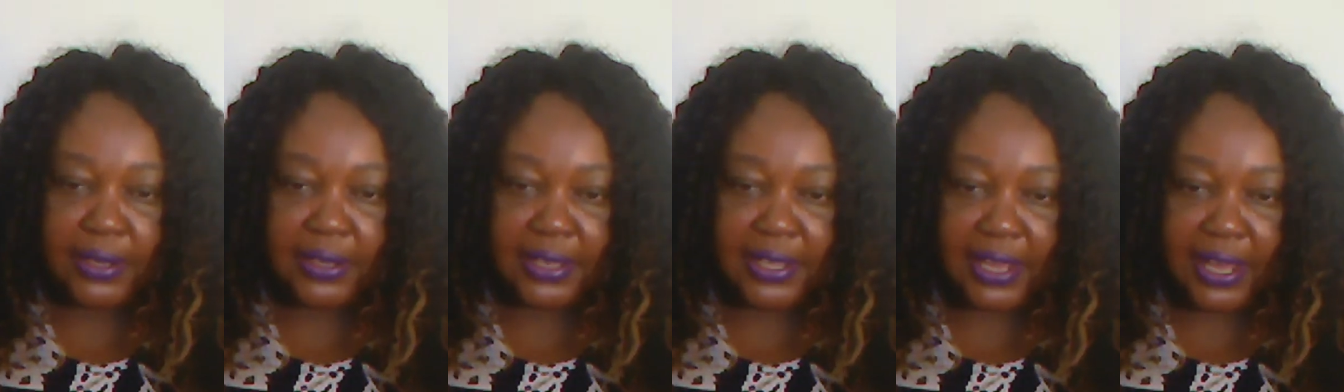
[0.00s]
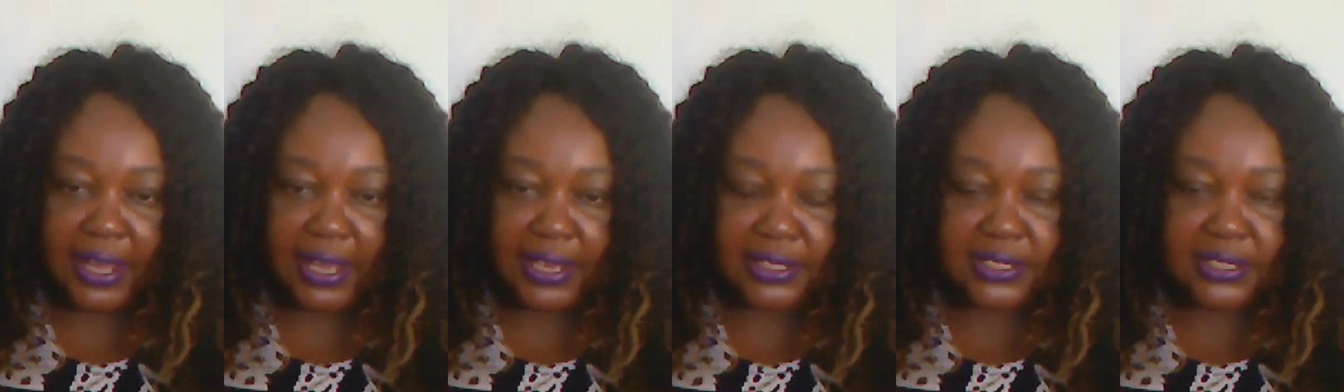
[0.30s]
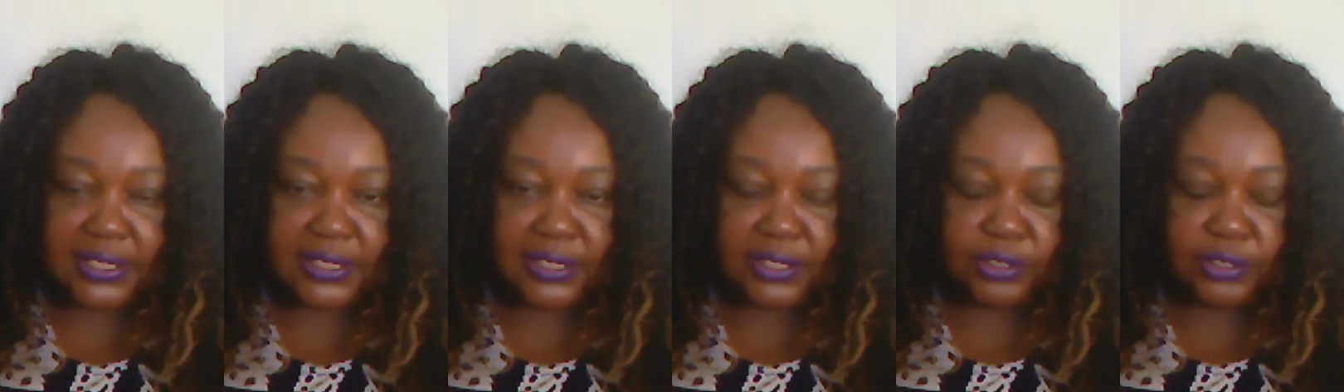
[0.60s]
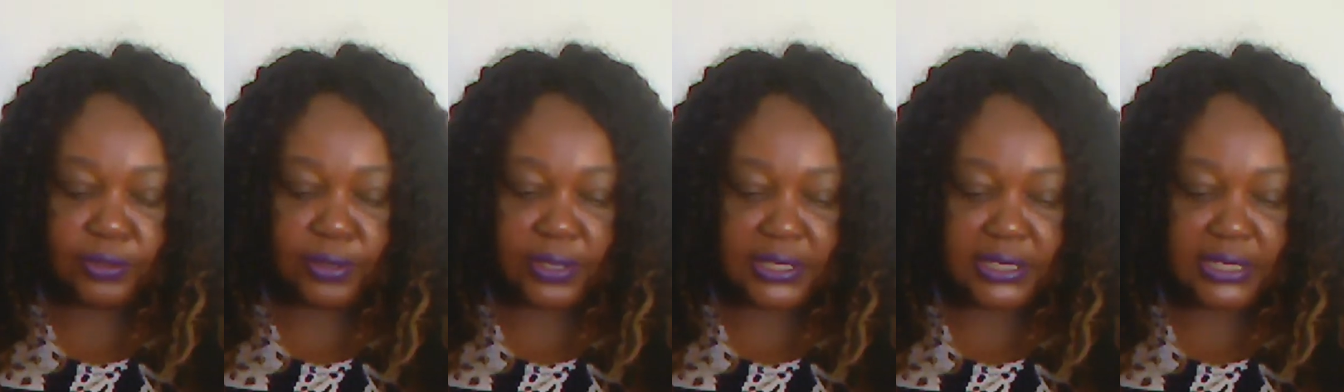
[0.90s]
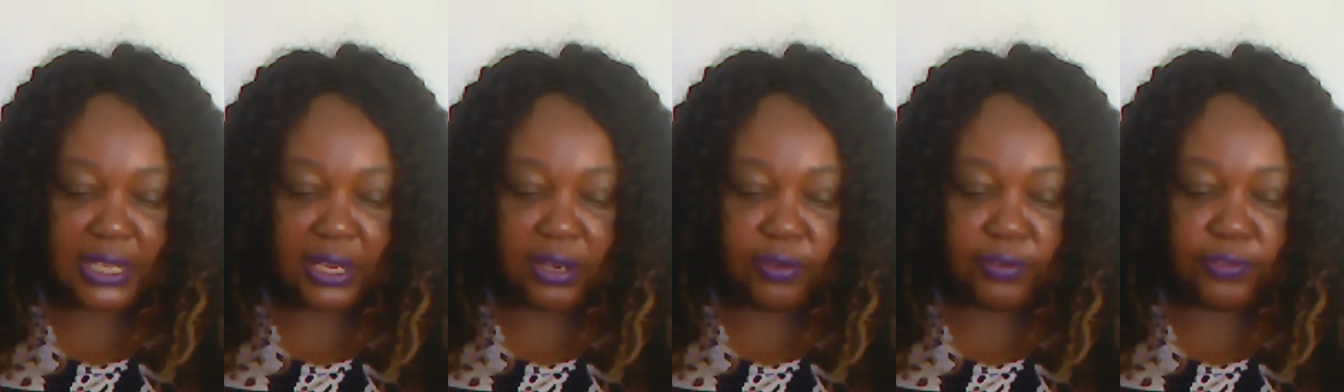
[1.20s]
get
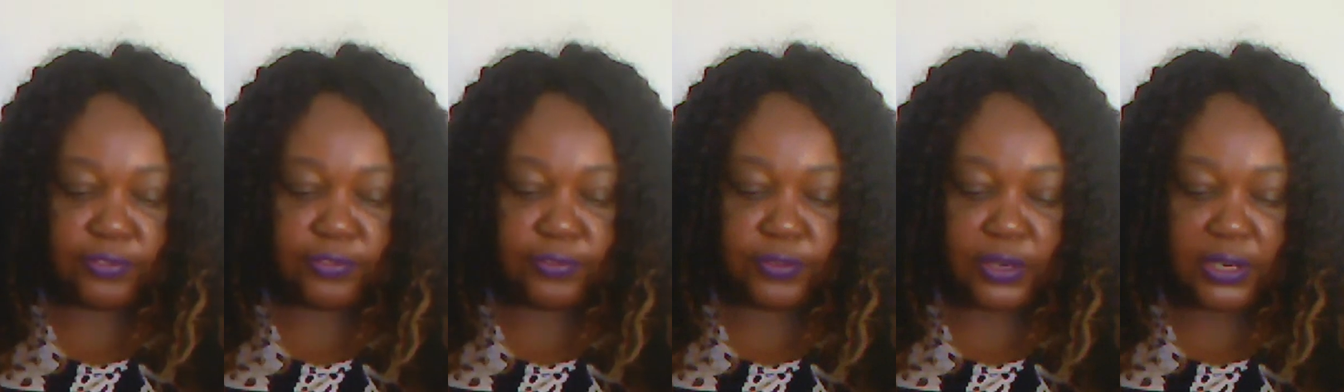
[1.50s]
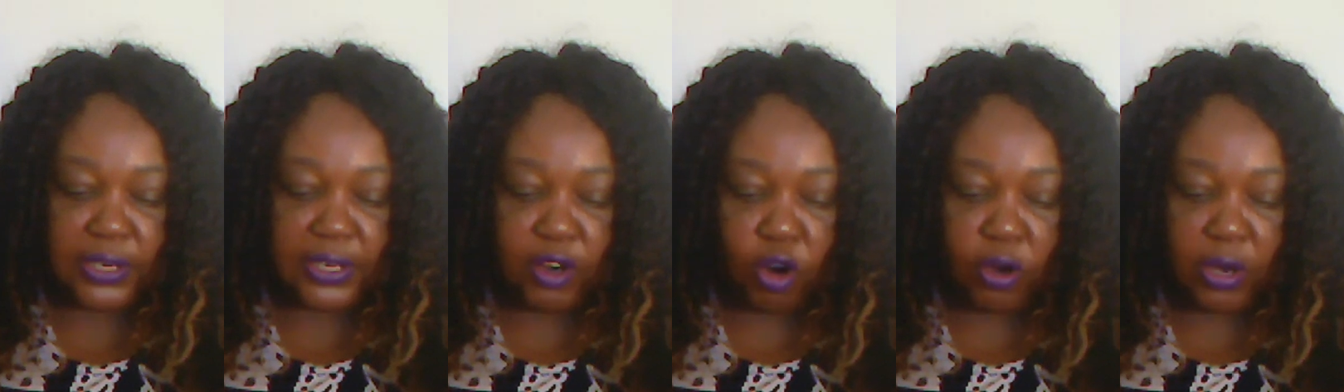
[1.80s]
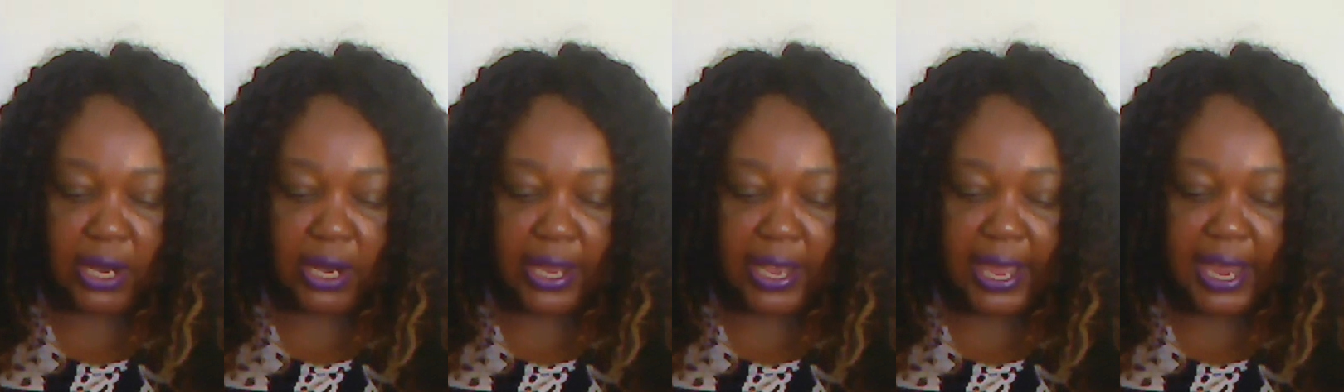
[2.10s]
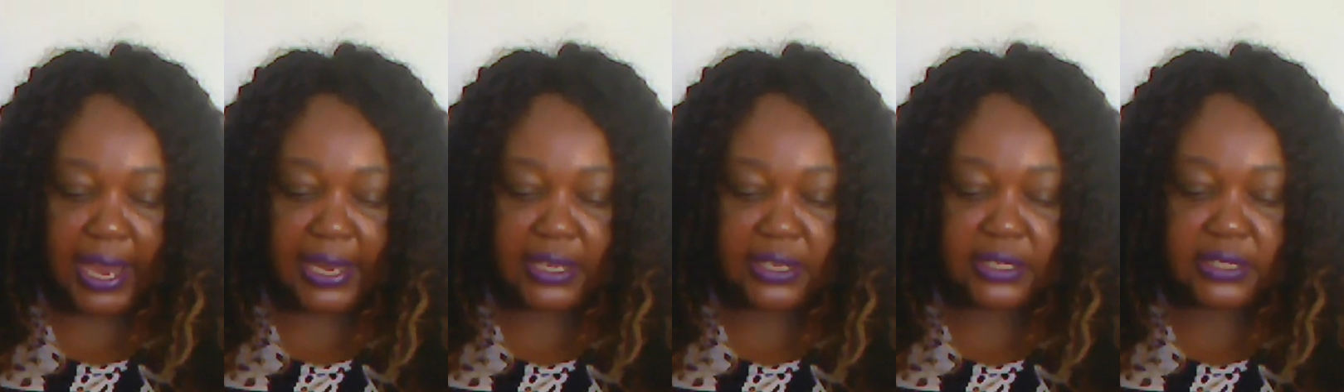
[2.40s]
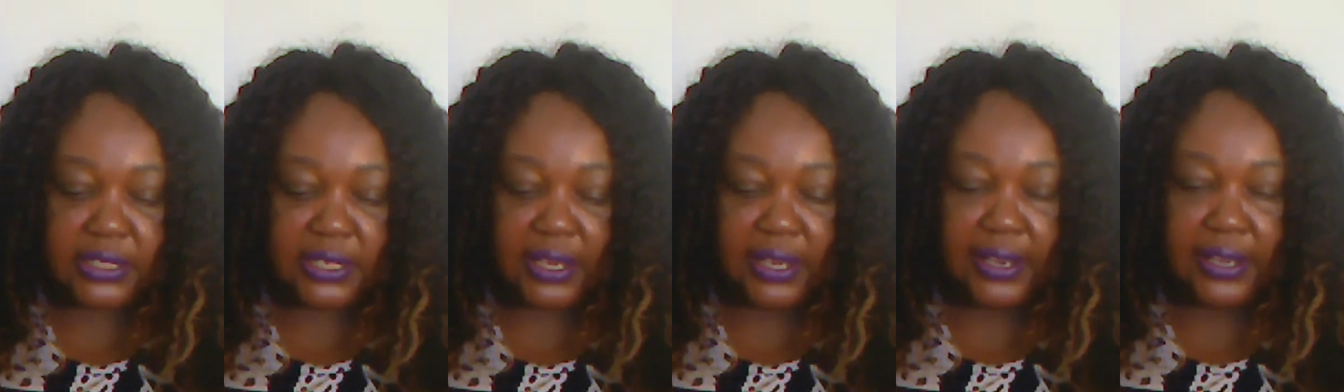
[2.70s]
yourself
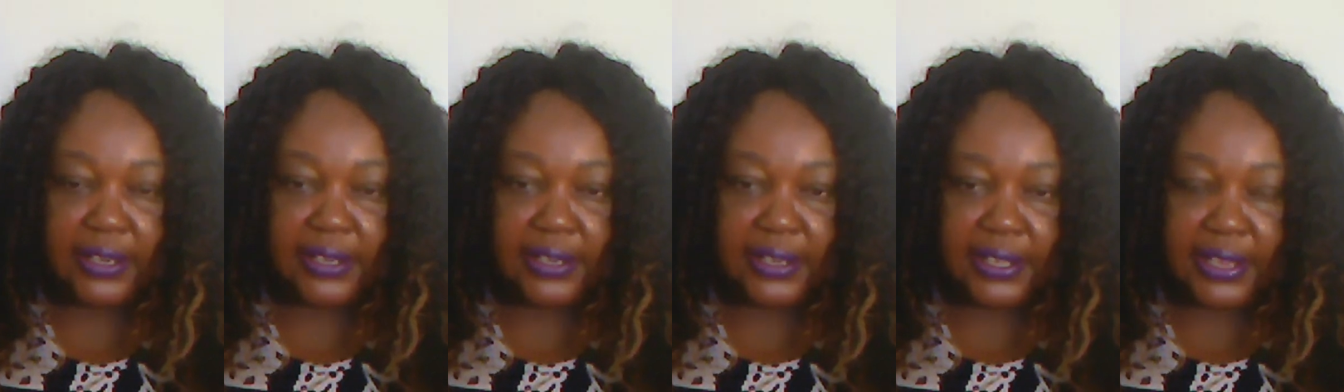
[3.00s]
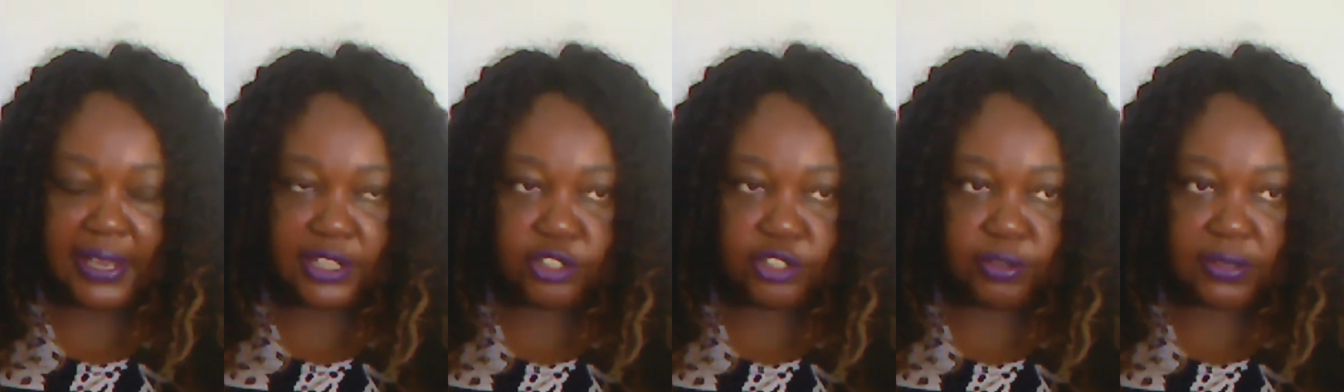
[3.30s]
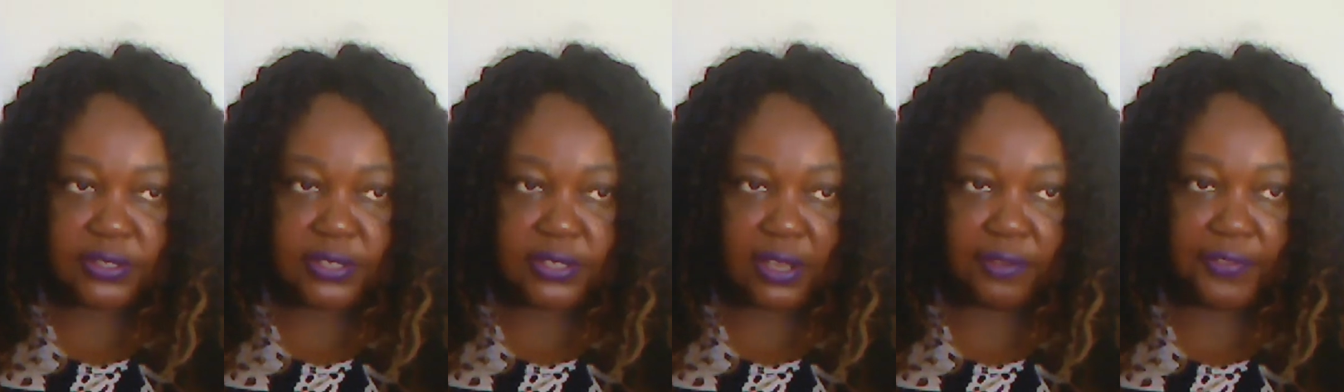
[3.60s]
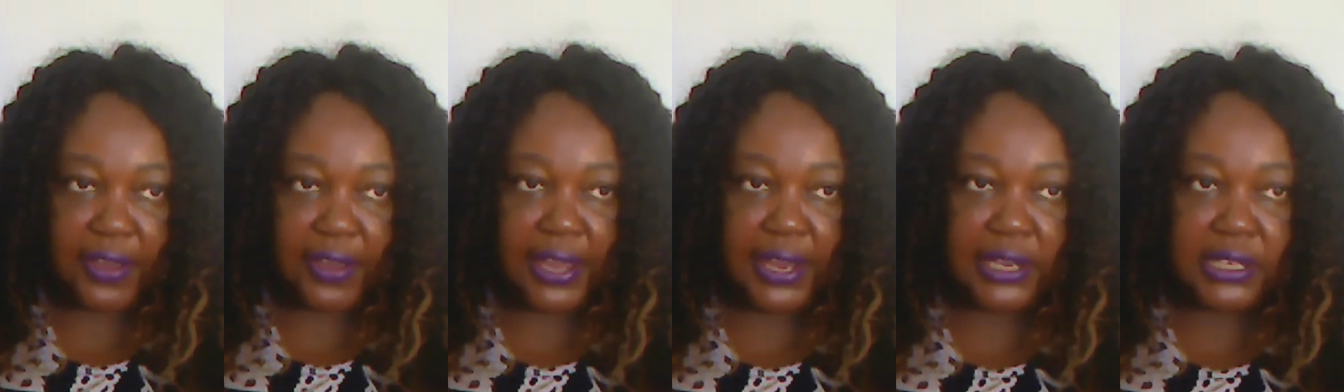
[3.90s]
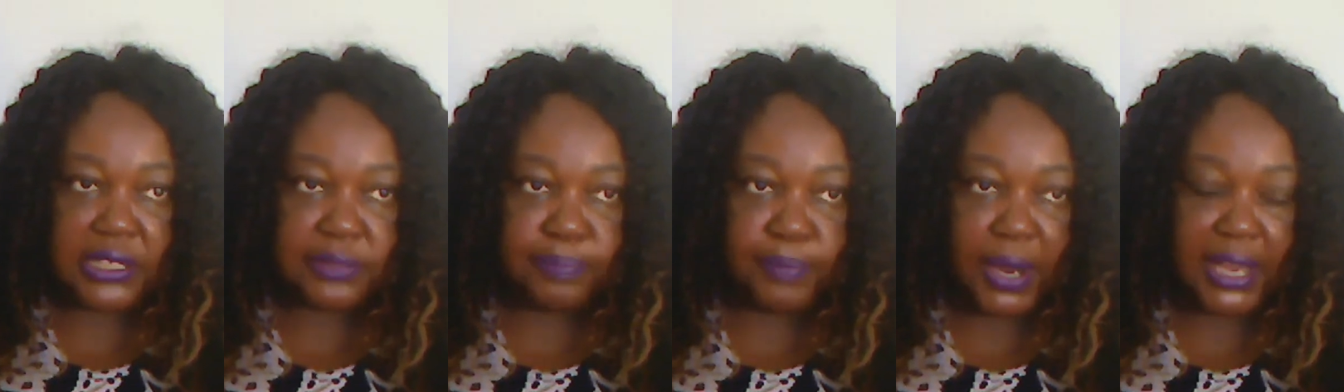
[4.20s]
organized, get yourself
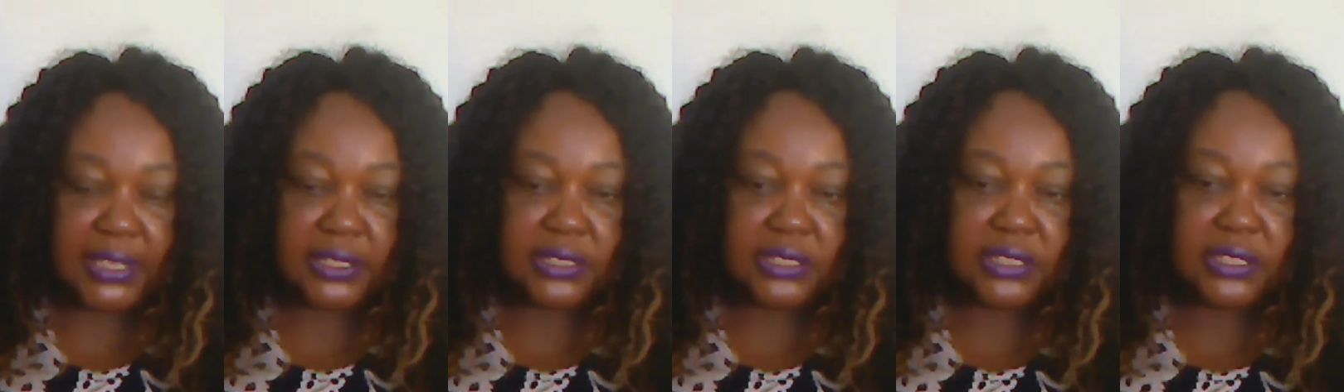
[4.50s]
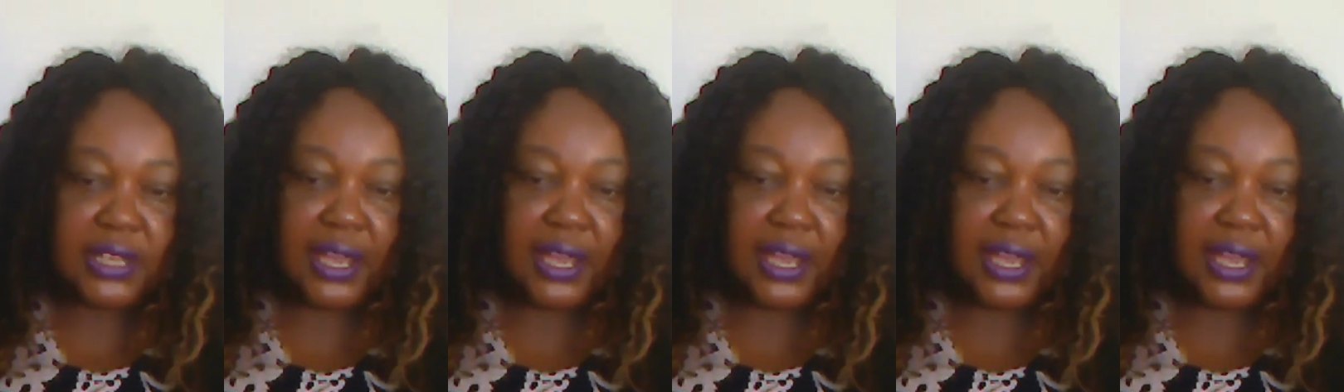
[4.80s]
8 months.